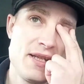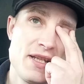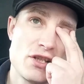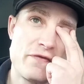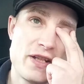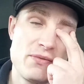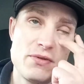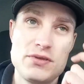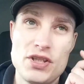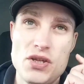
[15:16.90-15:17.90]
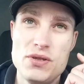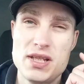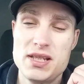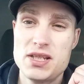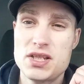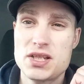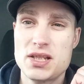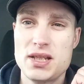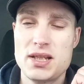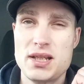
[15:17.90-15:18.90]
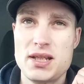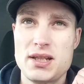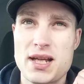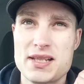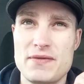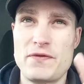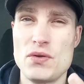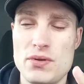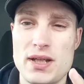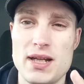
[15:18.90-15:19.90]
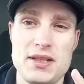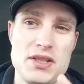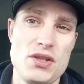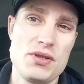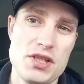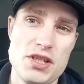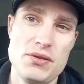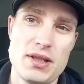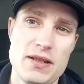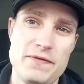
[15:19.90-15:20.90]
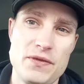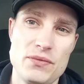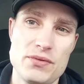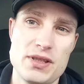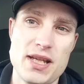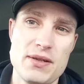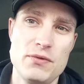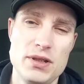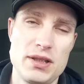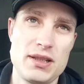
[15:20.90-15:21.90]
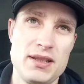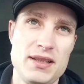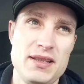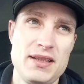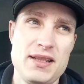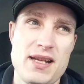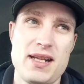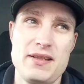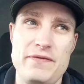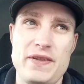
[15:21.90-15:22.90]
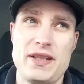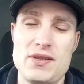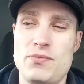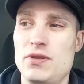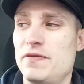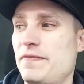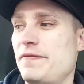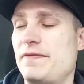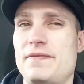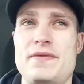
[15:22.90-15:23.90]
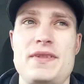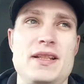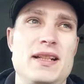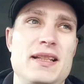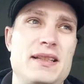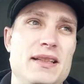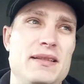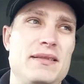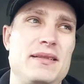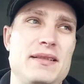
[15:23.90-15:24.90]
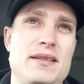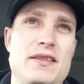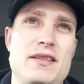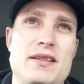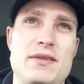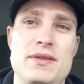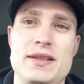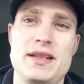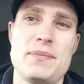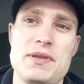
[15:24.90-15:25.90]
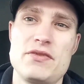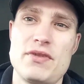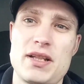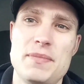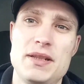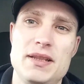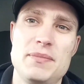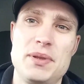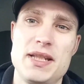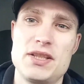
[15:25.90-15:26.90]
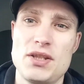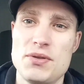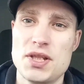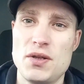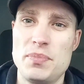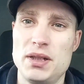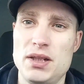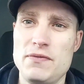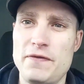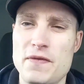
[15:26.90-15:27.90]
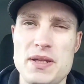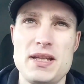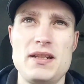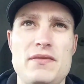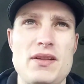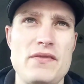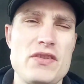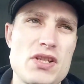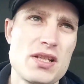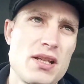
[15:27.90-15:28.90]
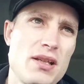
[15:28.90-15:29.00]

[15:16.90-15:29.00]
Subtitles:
So if anyone has a fuel card that uses the UK Fuels network and you think it's worth, you like it, and you're happy to recommend it, please do so below for me and others.